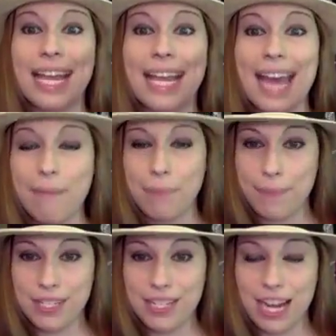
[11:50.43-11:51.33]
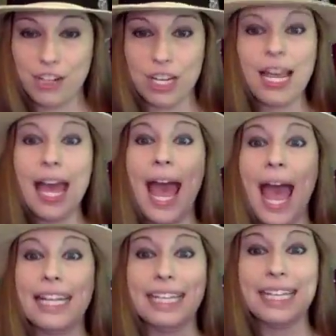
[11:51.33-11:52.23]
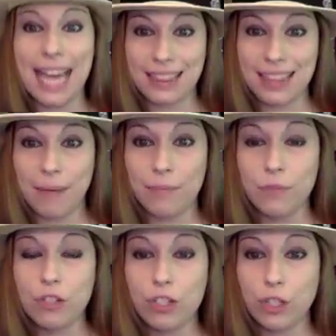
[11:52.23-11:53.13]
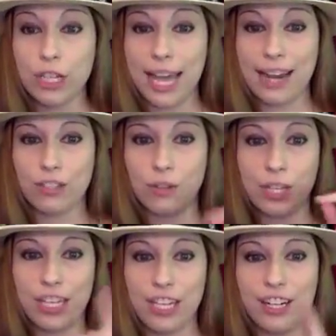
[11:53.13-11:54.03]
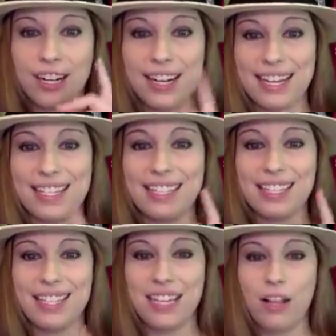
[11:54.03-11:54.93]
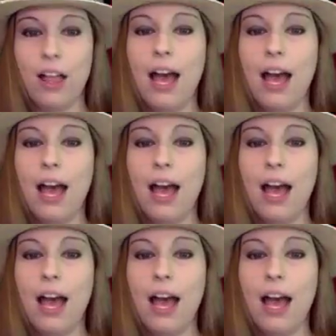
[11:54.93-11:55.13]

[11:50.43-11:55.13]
get people's attention and get them to look at it. So here is the deal.